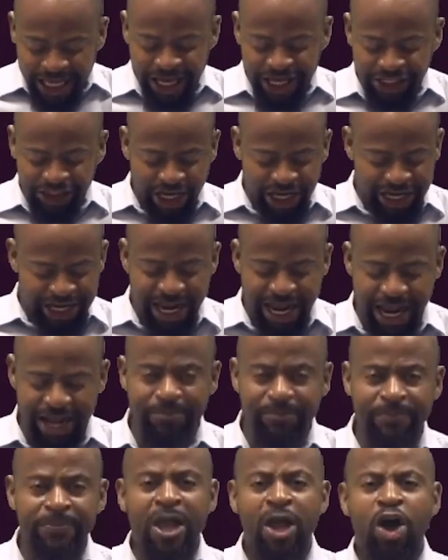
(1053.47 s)
in the
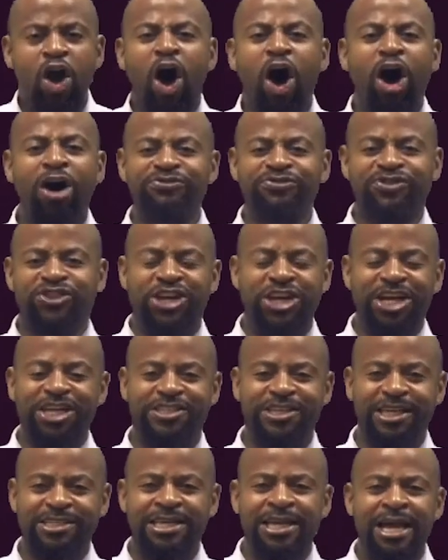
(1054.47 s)
name of
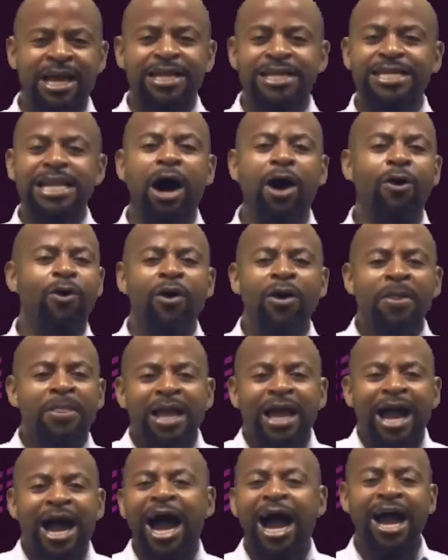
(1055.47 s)
Jesus. Now
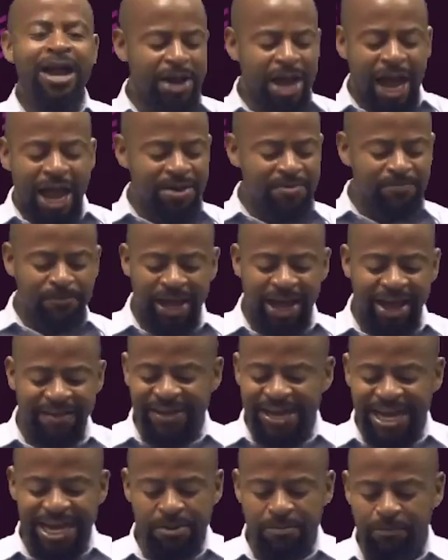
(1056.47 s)
I'm
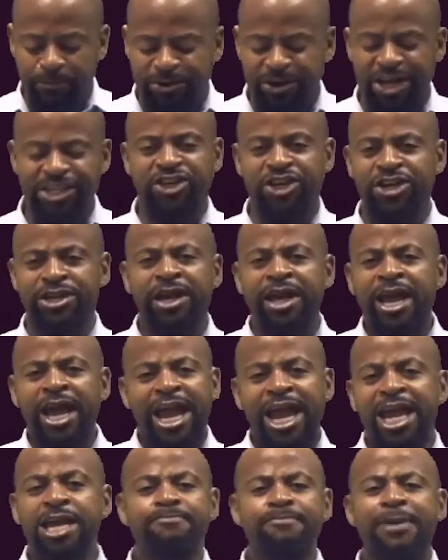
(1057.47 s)
having an impression
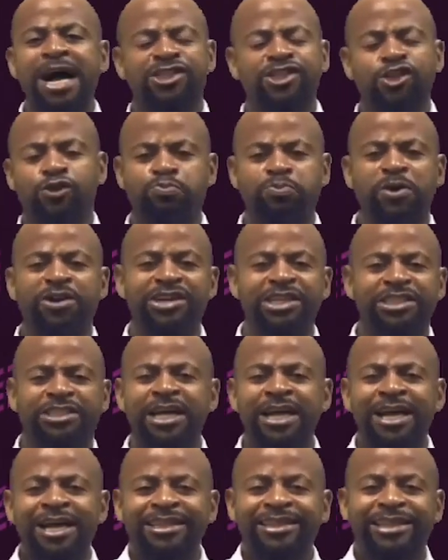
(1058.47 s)
in my
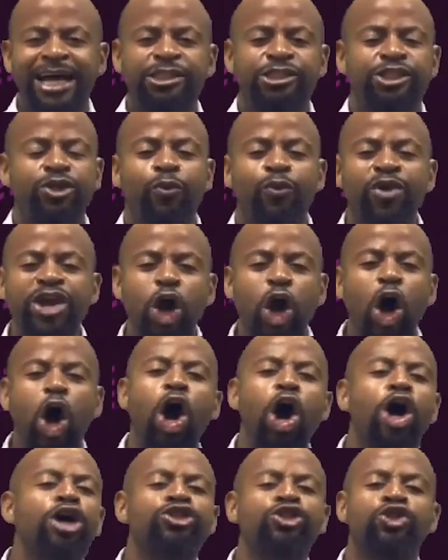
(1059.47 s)
spirit that we
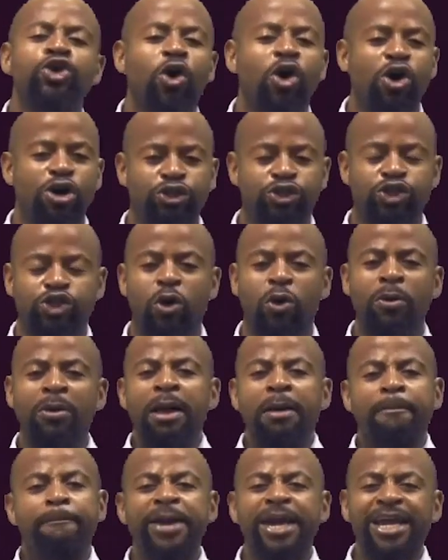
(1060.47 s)
ought to
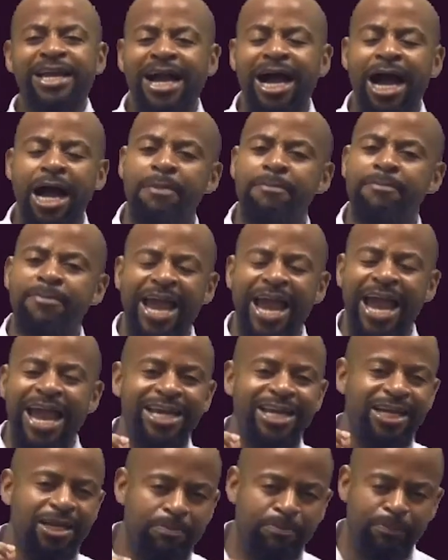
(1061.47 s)
also become
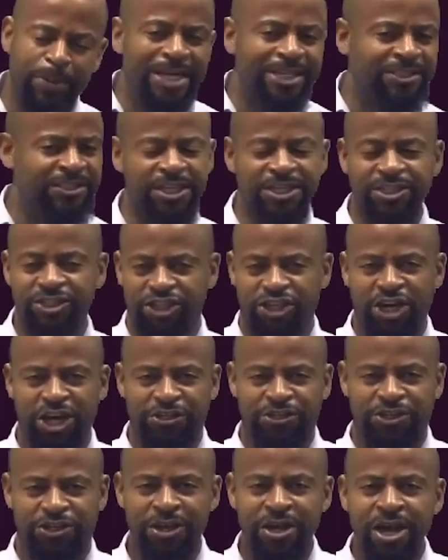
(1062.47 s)
a repentant
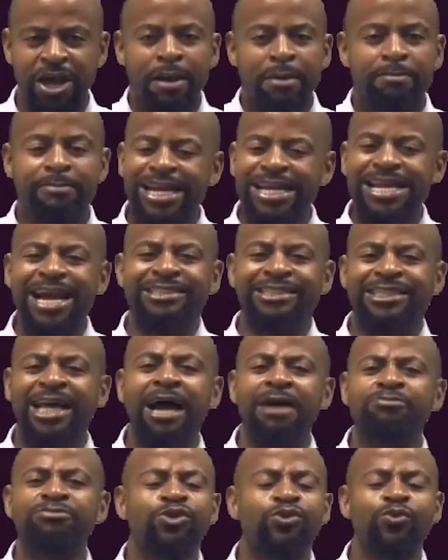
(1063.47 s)
church. Many a
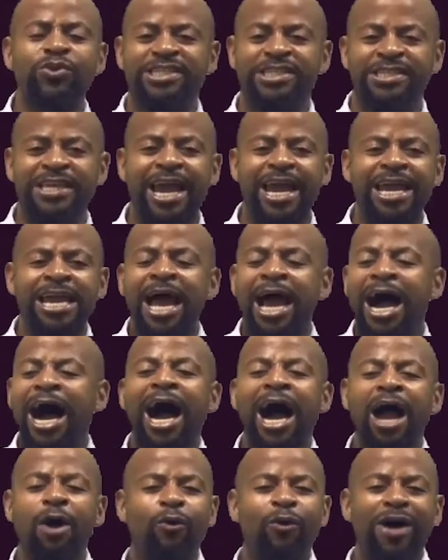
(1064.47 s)
times we say,
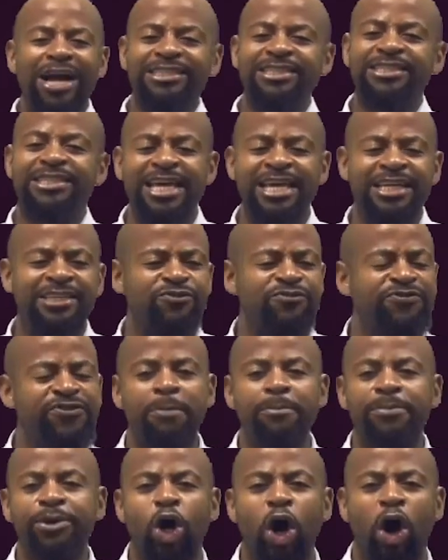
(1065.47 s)
I want this
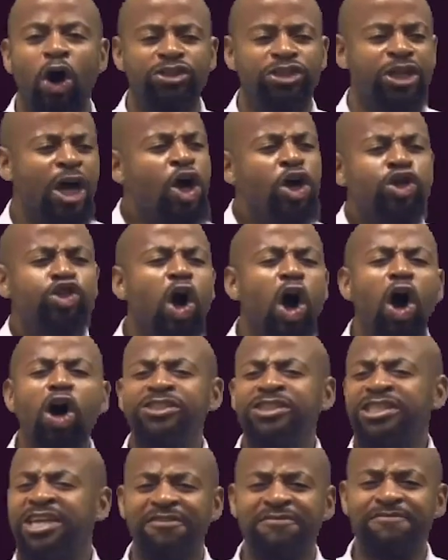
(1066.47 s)
from God.
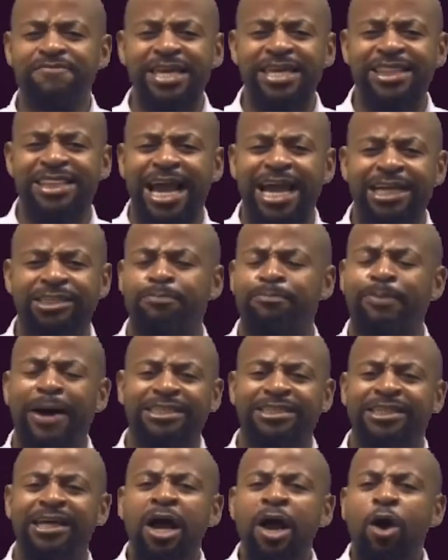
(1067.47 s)
God, give me that.
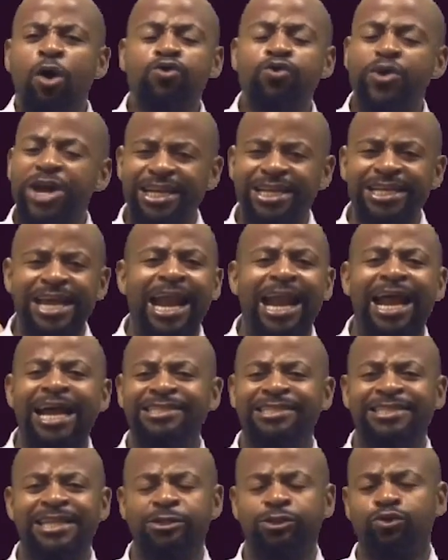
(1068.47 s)
But we
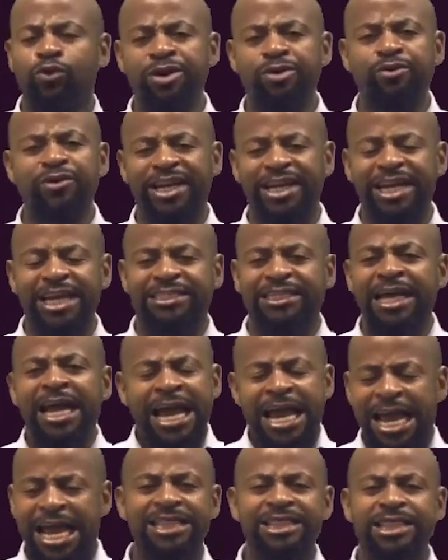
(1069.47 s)
realize that when we read
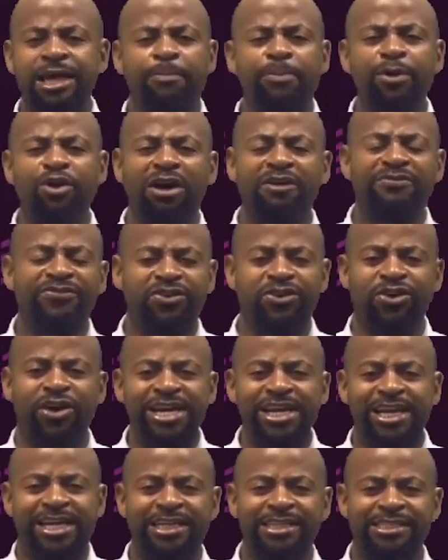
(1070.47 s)
in the book of
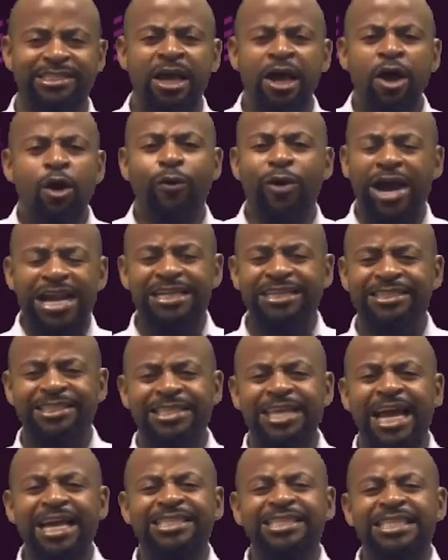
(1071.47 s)
Chronicles, when it
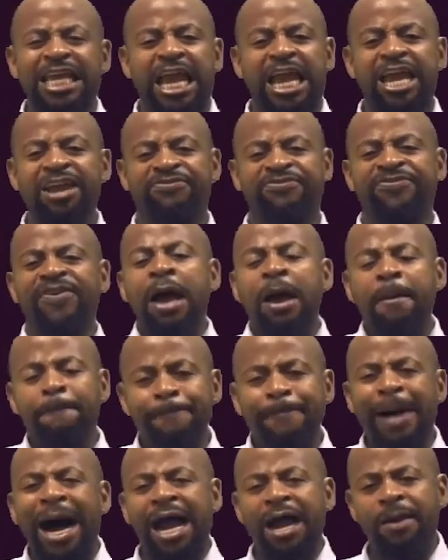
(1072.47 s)
says, if
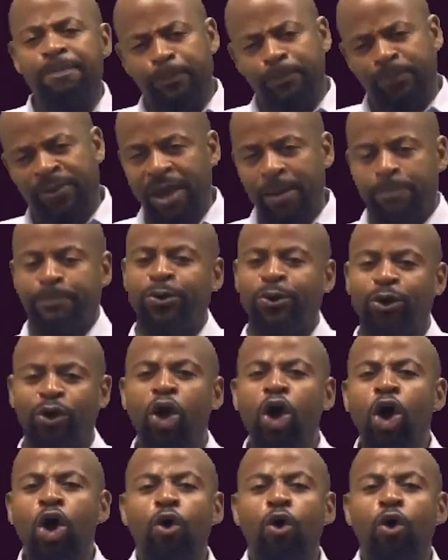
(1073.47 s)
my people